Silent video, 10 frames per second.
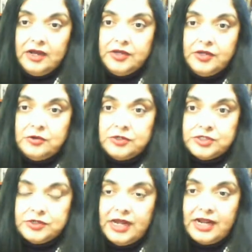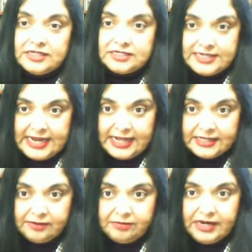you should understand
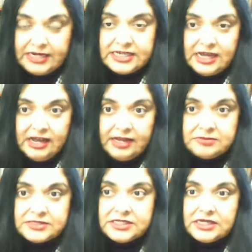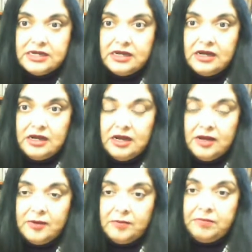that many times
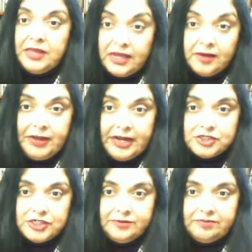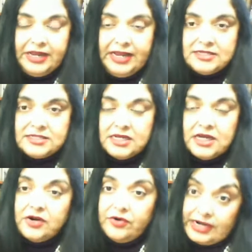being a patriot means
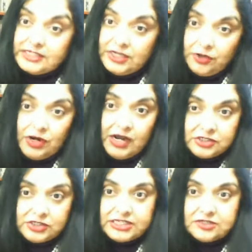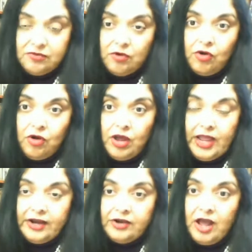correcting your country's flaw
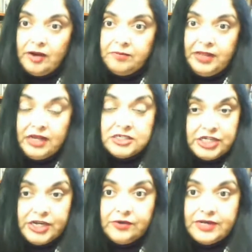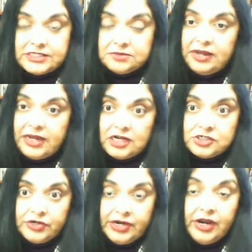and not being a jingoist, my
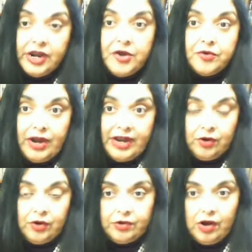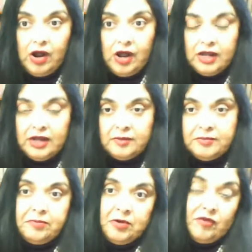country, right or wrong.
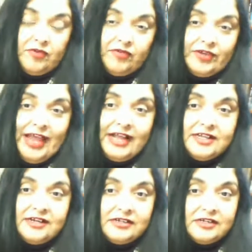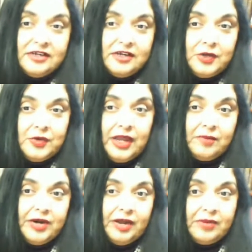People often forget that
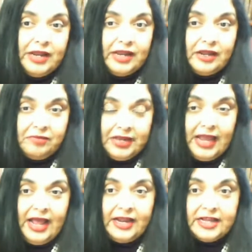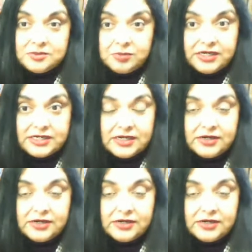Abraham Lincoln began his political